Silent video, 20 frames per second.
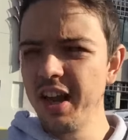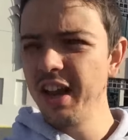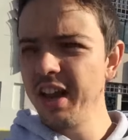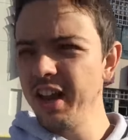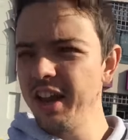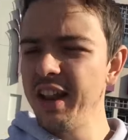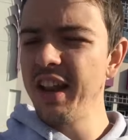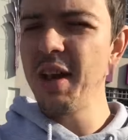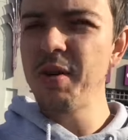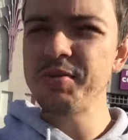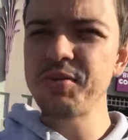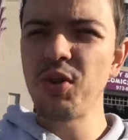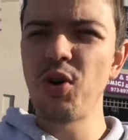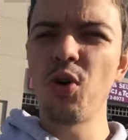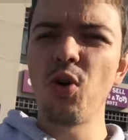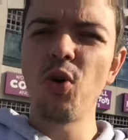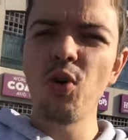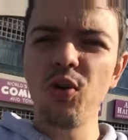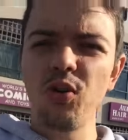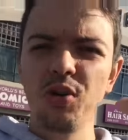And that was a
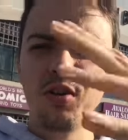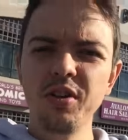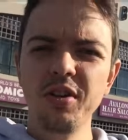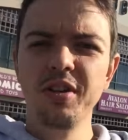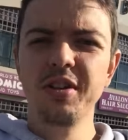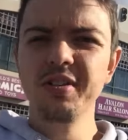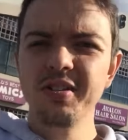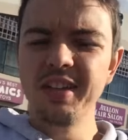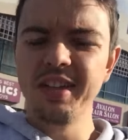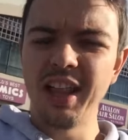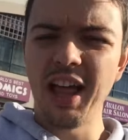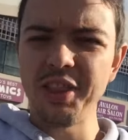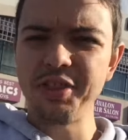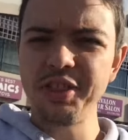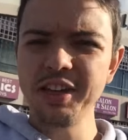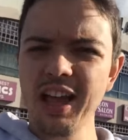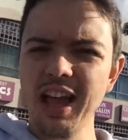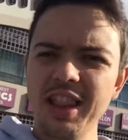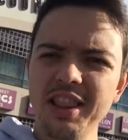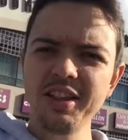whole, I
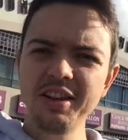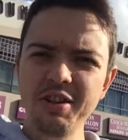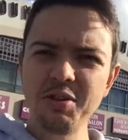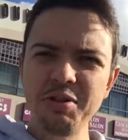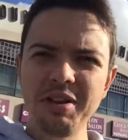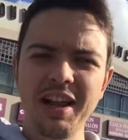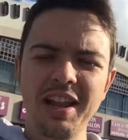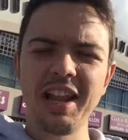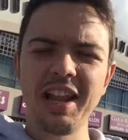think I literally